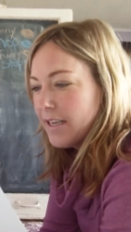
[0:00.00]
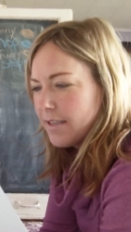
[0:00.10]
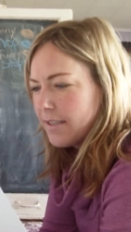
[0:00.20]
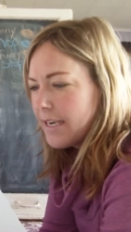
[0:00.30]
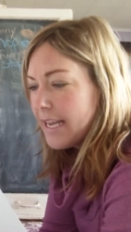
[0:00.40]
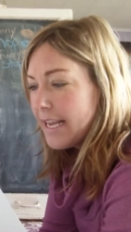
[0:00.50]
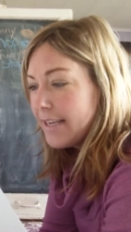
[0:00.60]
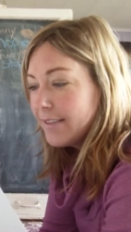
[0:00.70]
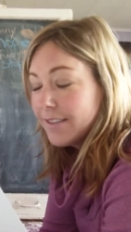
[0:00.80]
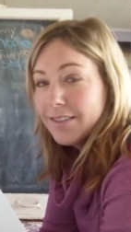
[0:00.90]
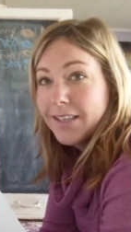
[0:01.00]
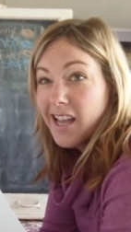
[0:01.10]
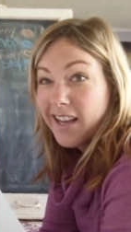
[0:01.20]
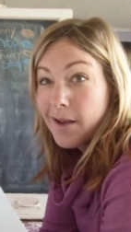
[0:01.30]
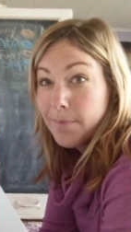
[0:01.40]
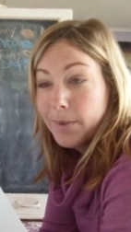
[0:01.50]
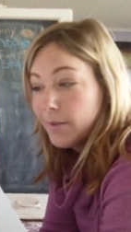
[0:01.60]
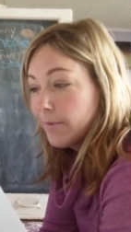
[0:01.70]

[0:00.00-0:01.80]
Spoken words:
Sneeze, hiccup,